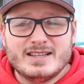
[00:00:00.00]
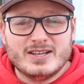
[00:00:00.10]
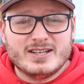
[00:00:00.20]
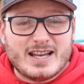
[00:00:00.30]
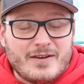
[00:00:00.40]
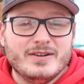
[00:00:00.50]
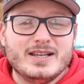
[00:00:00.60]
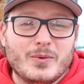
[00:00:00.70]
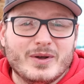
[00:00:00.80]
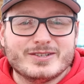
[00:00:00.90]
that
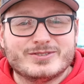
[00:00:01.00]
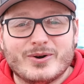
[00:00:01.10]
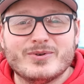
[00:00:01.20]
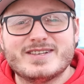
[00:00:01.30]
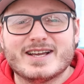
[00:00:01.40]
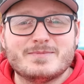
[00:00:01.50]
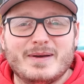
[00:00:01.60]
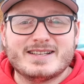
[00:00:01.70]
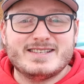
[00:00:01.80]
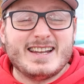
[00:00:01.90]
definitely will grow as
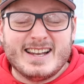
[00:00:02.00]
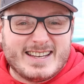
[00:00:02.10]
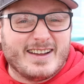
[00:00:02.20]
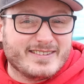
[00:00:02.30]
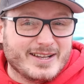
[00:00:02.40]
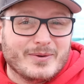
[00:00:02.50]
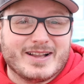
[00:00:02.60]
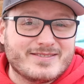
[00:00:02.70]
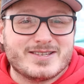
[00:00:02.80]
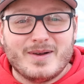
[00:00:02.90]
expected and definitely
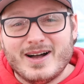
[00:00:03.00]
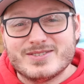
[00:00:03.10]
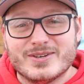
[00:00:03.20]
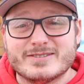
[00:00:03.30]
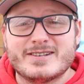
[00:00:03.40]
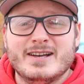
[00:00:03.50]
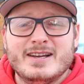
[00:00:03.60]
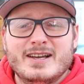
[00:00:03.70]
will have tomatoes.